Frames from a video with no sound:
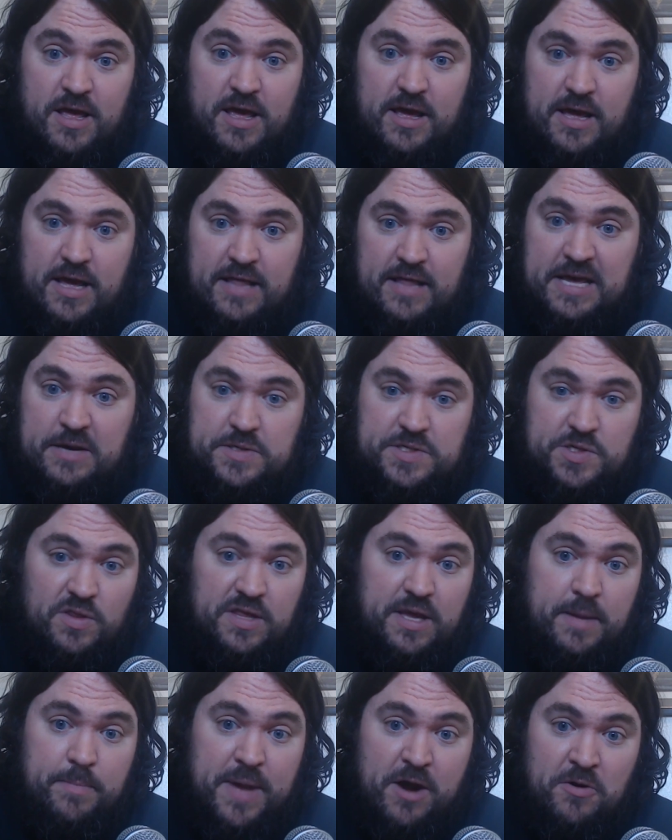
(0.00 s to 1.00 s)
And that was
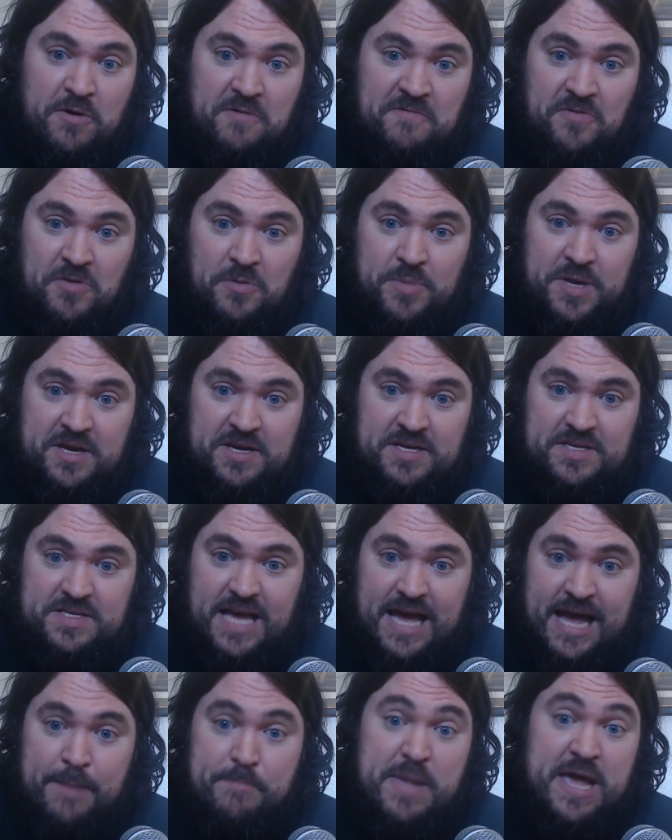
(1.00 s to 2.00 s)
only powerful because
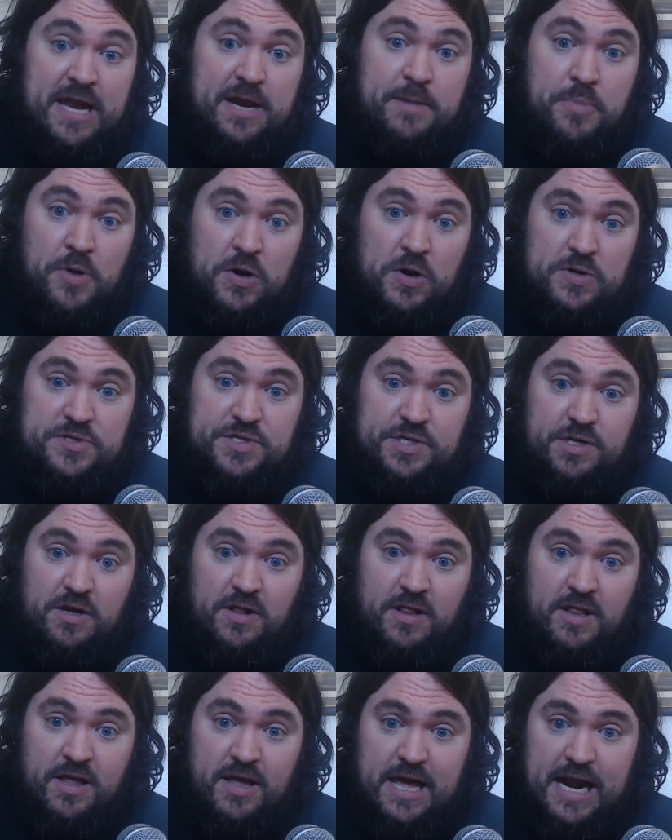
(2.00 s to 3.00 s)
I made it
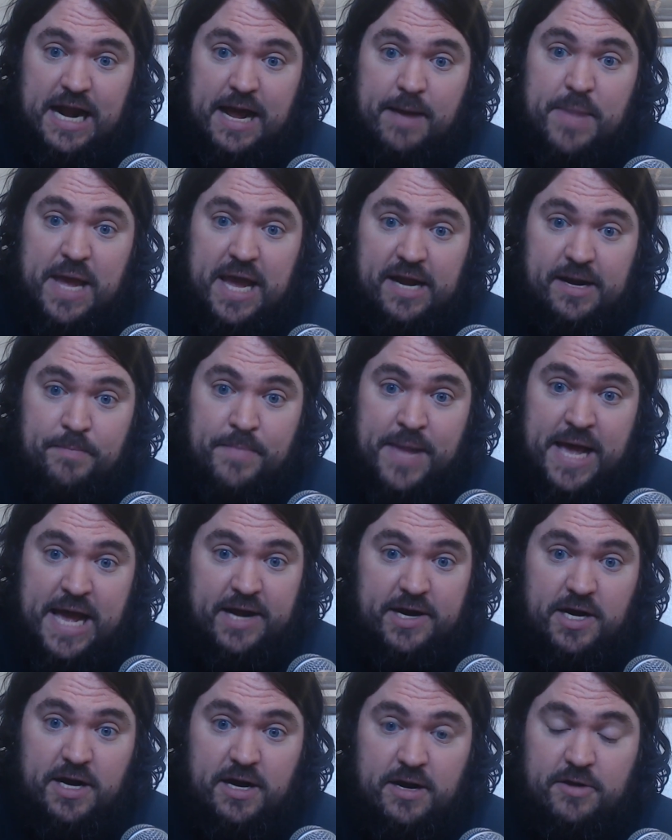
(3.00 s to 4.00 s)
personal and I made it
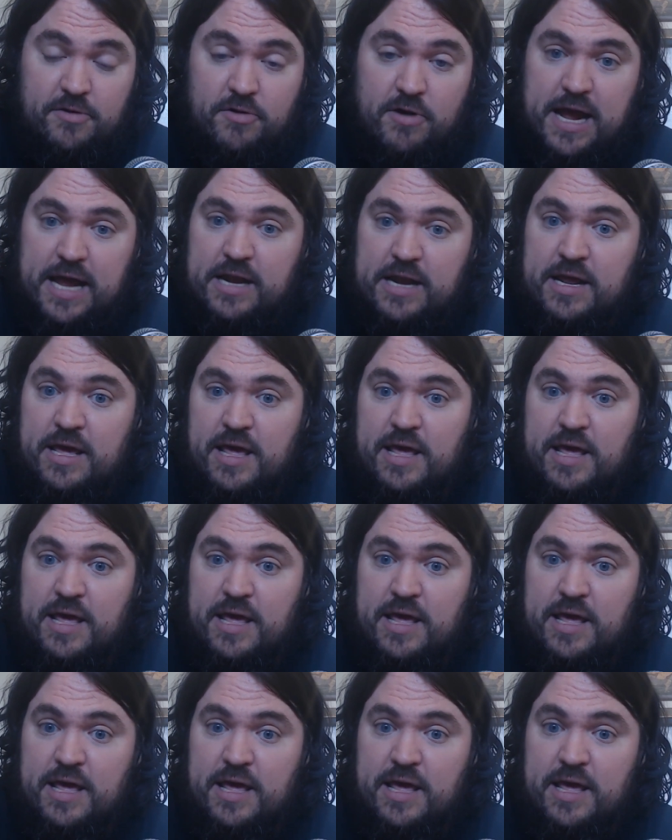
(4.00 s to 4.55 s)
matter, right?